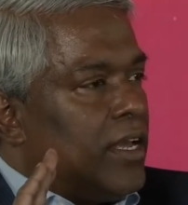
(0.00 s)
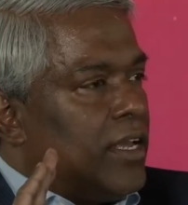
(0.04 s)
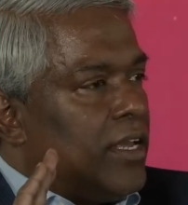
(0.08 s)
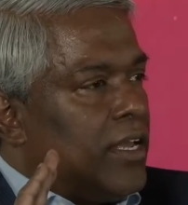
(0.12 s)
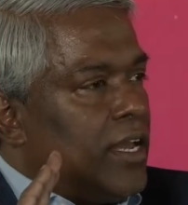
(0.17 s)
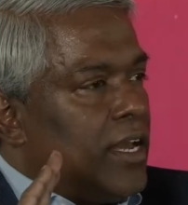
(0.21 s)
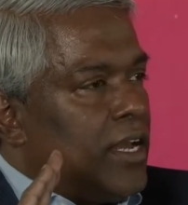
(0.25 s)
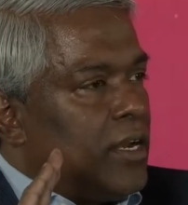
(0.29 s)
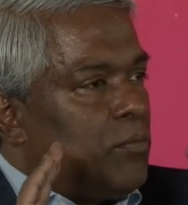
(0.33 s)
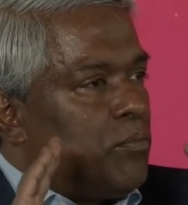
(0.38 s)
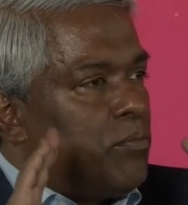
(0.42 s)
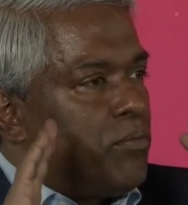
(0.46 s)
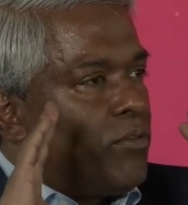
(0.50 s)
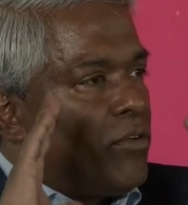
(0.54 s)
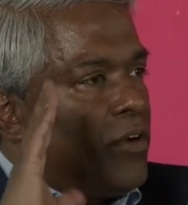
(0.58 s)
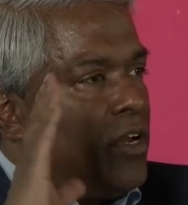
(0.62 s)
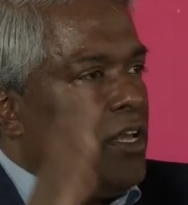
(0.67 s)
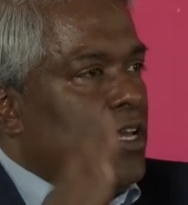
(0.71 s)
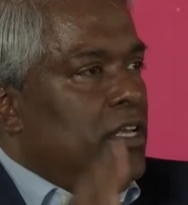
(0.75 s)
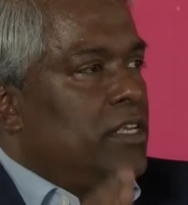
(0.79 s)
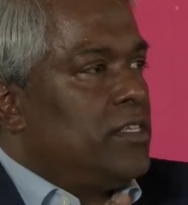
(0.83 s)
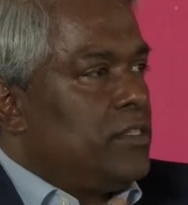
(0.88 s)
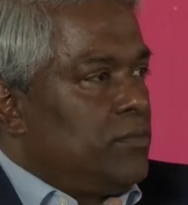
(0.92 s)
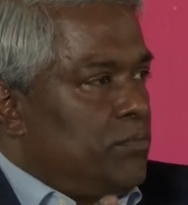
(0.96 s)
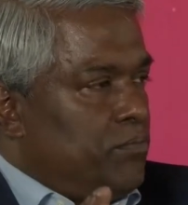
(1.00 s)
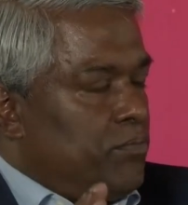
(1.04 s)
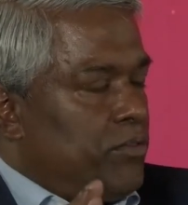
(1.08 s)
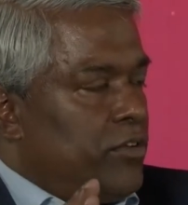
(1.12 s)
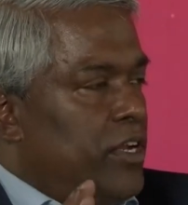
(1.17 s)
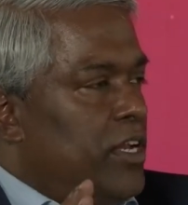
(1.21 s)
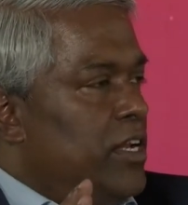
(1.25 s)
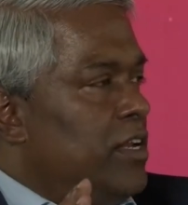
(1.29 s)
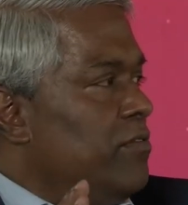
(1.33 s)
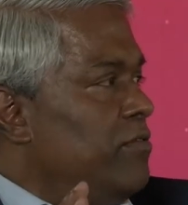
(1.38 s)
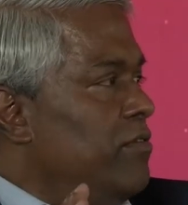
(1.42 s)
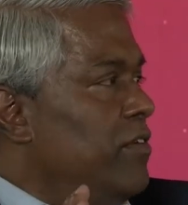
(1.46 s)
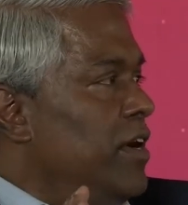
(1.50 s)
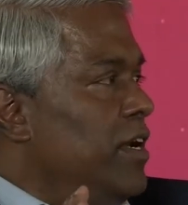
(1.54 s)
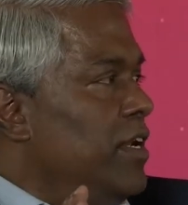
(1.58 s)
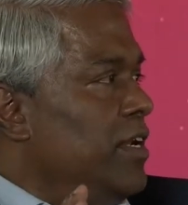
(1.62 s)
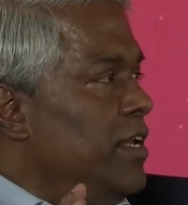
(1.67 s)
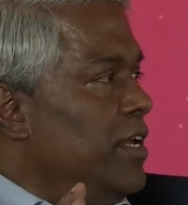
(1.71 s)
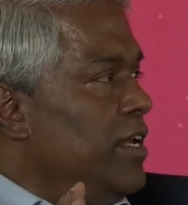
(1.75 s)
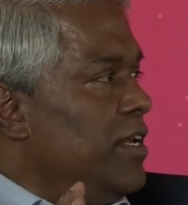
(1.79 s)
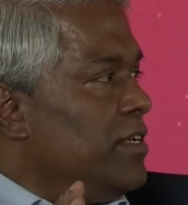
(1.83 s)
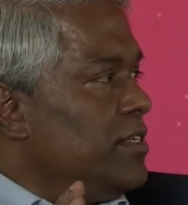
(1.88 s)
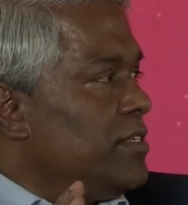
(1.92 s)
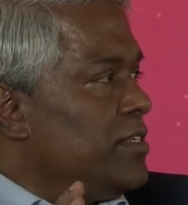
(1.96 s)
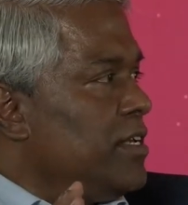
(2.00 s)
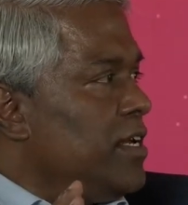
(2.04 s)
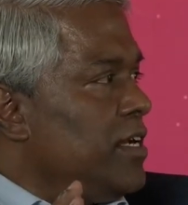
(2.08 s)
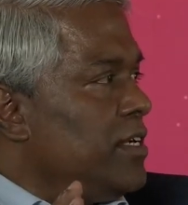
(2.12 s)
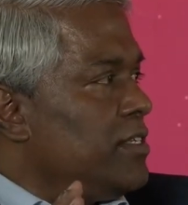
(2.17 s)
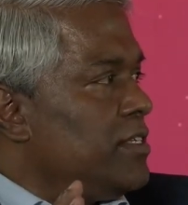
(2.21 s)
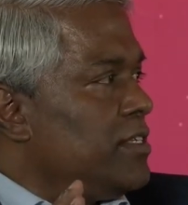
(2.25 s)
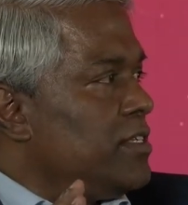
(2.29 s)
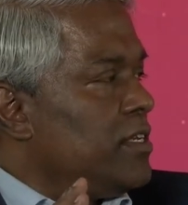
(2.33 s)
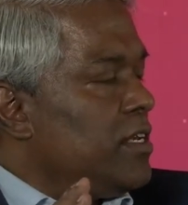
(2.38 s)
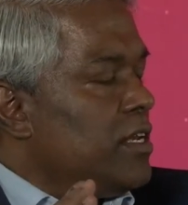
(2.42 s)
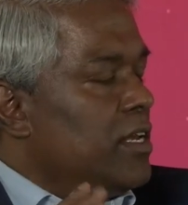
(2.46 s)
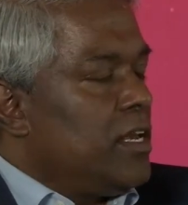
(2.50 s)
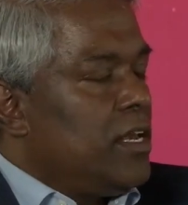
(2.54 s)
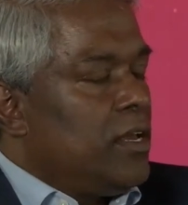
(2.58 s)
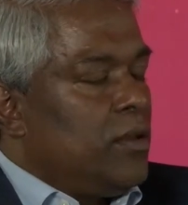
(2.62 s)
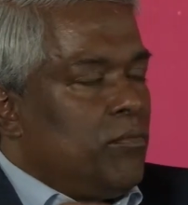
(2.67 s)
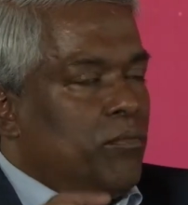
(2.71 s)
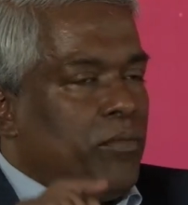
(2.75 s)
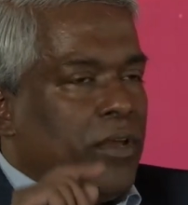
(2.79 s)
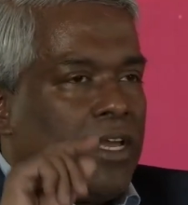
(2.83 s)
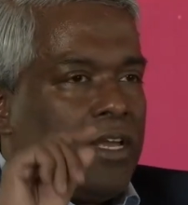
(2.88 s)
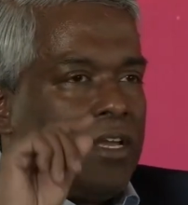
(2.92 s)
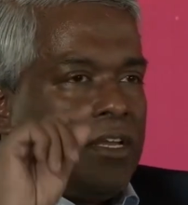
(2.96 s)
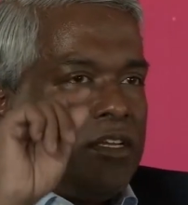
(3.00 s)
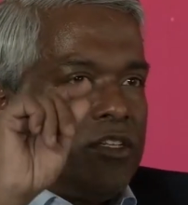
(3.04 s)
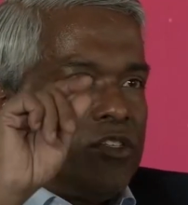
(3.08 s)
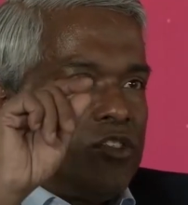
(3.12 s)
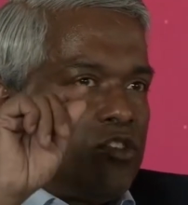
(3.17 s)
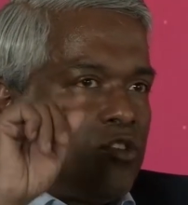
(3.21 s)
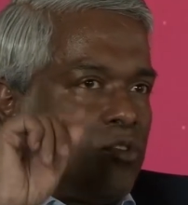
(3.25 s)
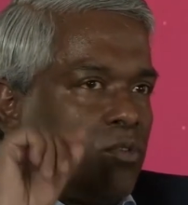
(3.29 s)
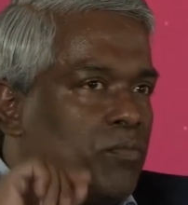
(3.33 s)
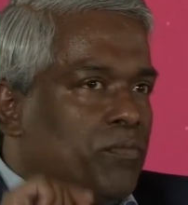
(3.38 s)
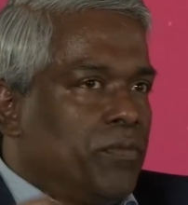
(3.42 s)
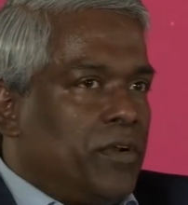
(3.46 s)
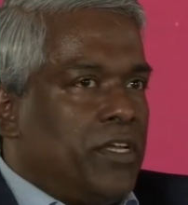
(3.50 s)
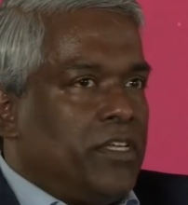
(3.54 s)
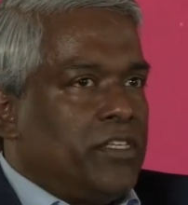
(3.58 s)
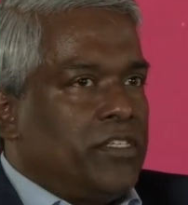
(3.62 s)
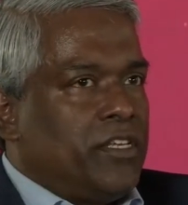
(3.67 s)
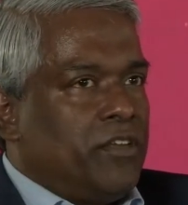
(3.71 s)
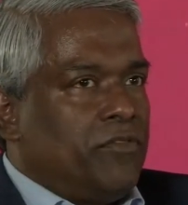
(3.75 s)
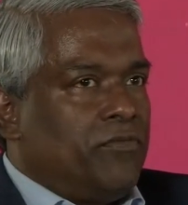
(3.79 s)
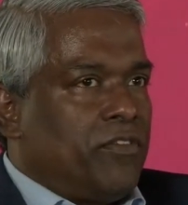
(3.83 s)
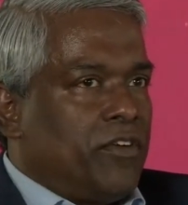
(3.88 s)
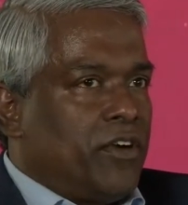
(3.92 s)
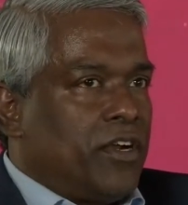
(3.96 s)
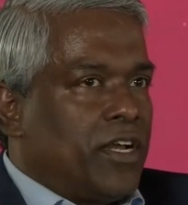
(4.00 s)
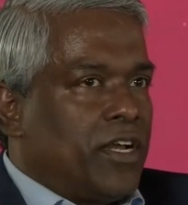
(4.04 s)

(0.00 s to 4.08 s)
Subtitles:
get predefined data sets, making it super easy for a